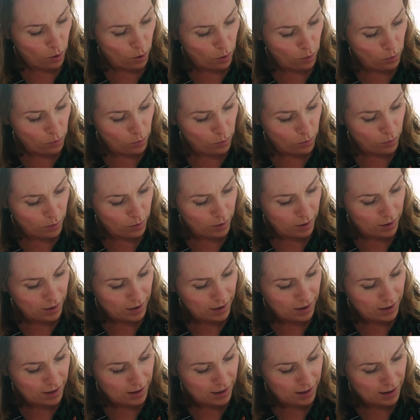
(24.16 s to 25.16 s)
from doing that
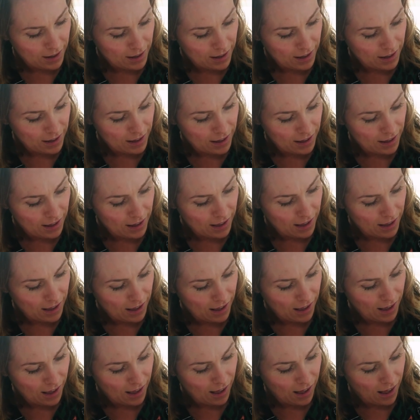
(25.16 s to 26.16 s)
in the end
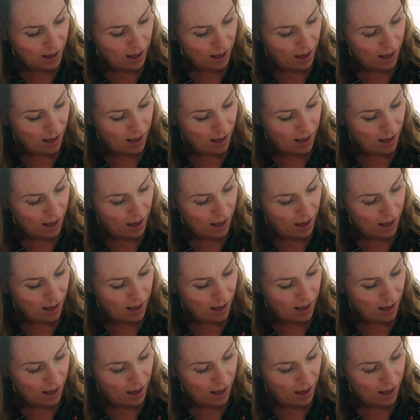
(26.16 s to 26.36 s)
because